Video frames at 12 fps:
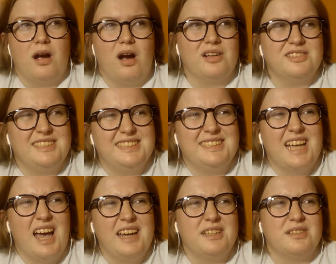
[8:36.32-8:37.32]
our
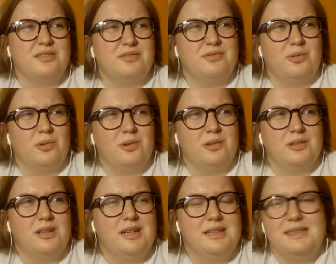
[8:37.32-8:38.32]
desire for
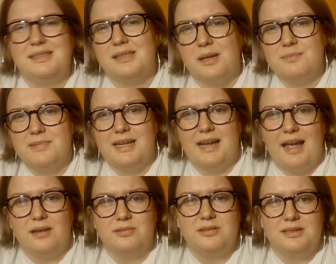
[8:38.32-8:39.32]
something
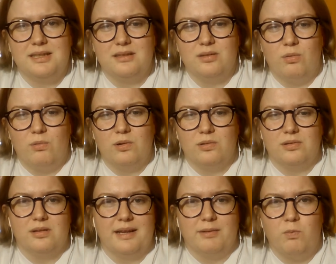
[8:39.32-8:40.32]
else in the
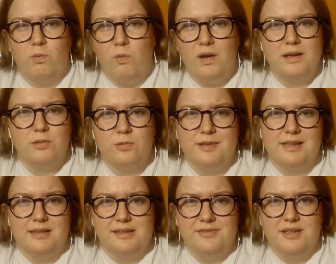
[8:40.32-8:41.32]
world, like what are we
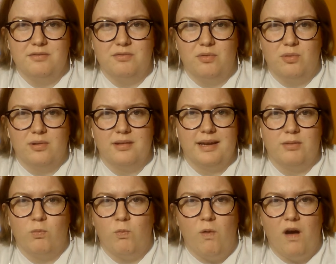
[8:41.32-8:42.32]
living for? Like,
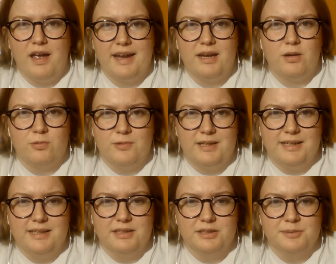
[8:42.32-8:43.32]
why are we
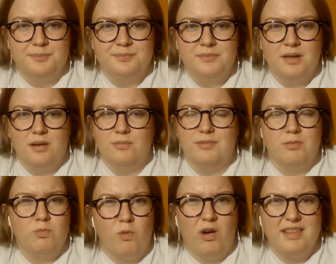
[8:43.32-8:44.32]
here? We
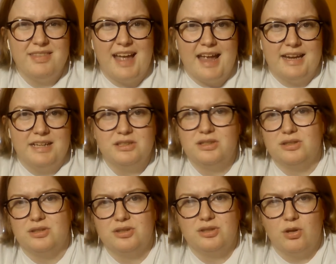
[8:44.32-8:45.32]
want that
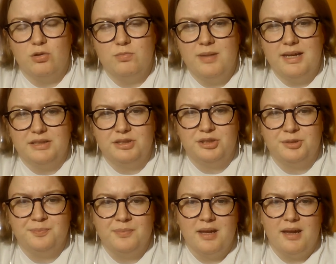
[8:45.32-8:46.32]
answer so much.
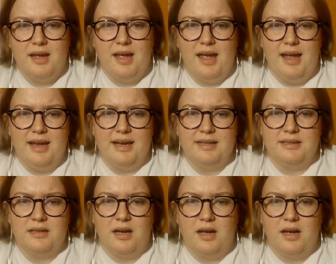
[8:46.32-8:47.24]
And